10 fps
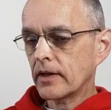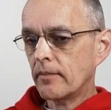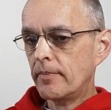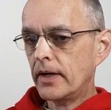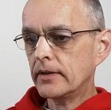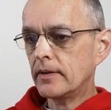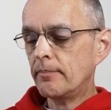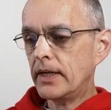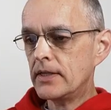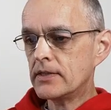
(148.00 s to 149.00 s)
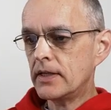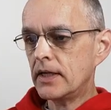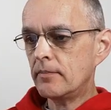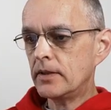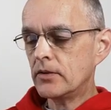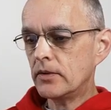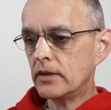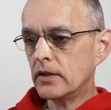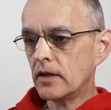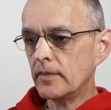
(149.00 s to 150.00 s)
Comparing the pace data between
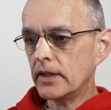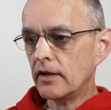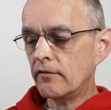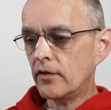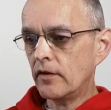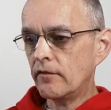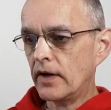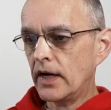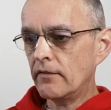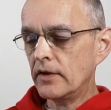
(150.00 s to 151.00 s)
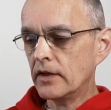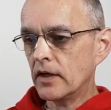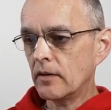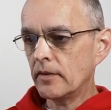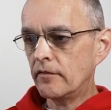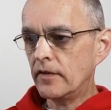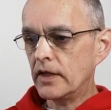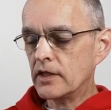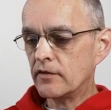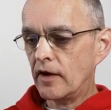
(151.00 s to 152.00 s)
the Garmin 945 and the Garmin
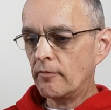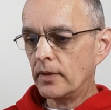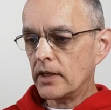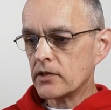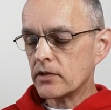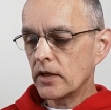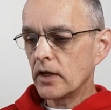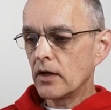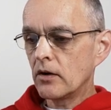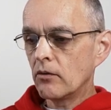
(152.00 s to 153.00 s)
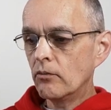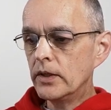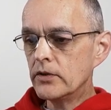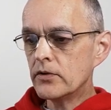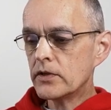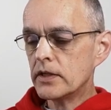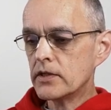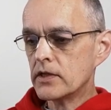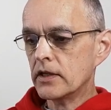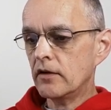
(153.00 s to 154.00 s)
Fenix 5 Plus, we do see
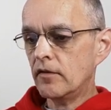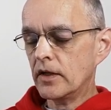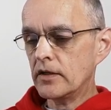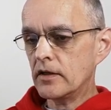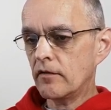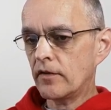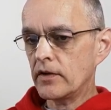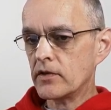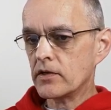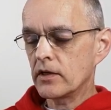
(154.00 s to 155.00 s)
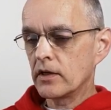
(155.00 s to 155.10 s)
a significant difference.